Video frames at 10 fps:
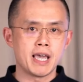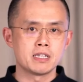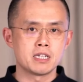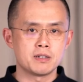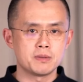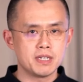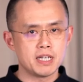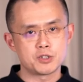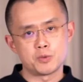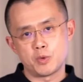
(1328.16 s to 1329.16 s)
and uh,
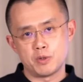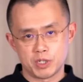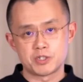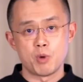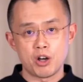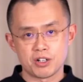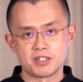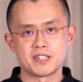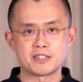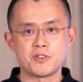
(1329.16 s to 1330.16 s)
so we, are
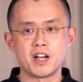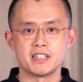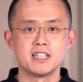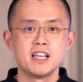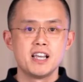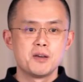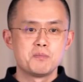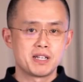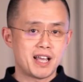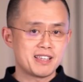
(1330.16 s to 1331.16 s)
smaller that's fine
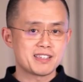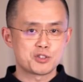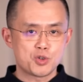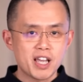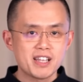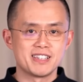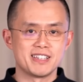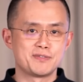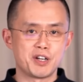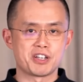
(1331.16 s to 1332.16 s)
but I think the trend
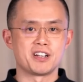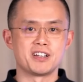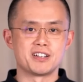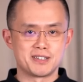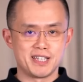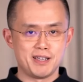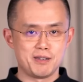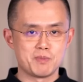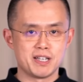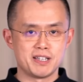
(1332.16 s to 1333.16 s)
is very clear.
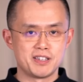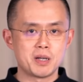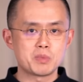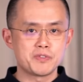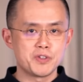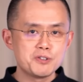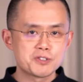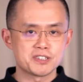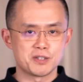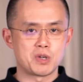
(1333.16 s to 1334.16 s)
The, uh, the number of
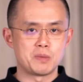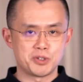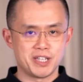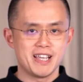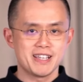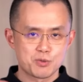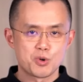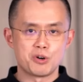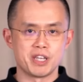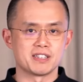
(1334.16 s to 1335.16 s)
users in crypto is
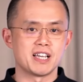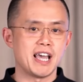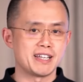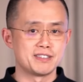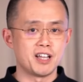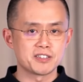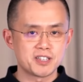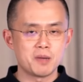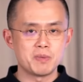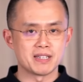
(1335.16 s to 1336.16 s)
growing and is not
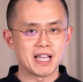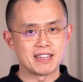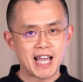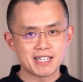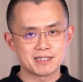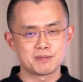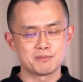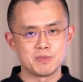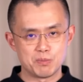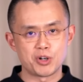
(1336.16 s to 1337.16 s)
stopping. And that's
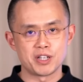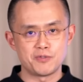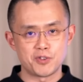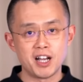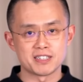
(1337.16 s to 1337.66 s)
important for